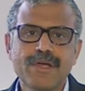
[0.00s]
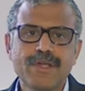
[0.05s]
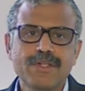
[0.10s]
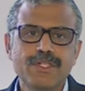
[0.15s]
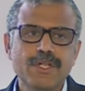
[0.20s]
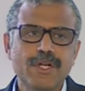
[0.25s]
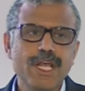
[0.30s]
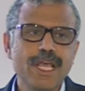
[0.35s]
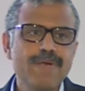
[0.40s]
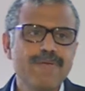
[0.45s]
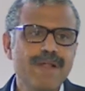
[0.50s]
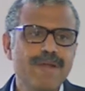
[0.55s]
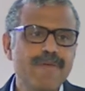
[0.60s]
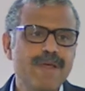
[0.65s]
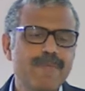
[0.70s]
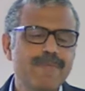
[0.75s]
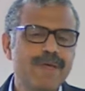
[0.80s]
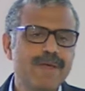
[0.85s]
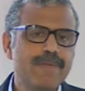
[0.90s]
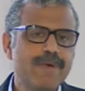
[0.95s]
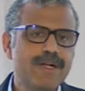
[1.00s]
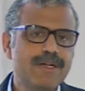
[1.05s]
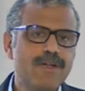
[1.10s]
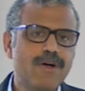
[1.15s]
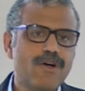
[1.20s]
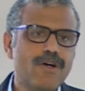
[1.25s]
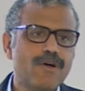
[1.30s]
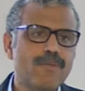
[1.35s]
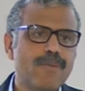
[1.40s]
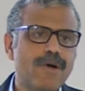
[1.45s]
Today, when people
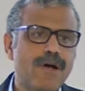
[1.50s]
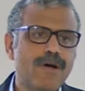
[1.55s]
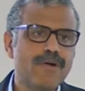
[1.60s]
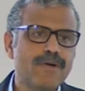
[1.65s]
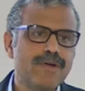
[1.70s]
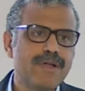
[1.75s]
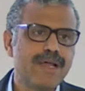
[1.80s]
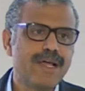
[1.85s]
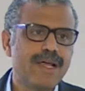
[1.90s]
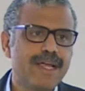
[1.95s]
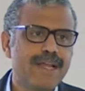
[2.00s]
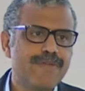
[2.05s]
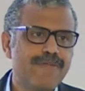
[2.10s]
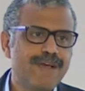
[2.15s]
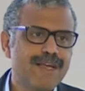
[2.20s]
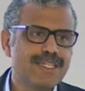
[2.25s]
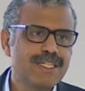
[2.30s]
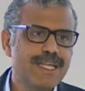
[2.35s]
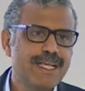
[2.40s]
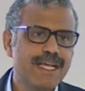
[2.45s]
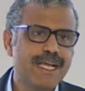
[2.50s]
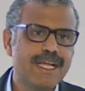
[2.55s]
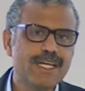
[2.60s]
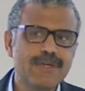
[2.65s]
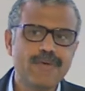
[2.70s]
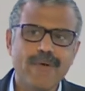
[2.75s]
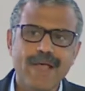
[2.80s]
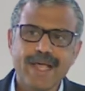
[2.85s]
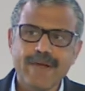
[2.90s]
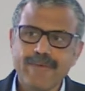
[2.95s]
talk about investing
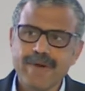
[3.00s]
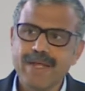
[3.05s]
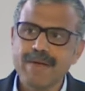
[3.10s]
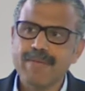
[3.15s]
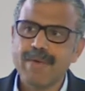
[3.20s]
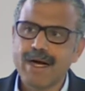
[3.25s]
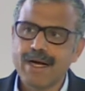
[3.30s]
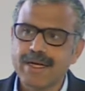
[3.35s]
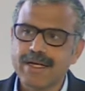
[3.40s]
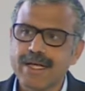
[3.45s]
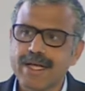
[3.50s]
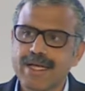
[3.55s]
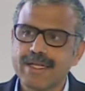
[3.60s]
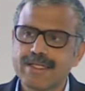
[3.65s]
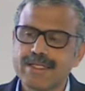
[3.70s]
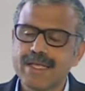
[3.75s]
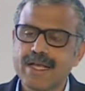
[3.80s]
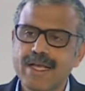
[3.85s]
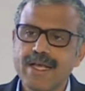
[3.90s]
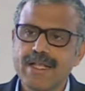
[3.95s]
into equity markets,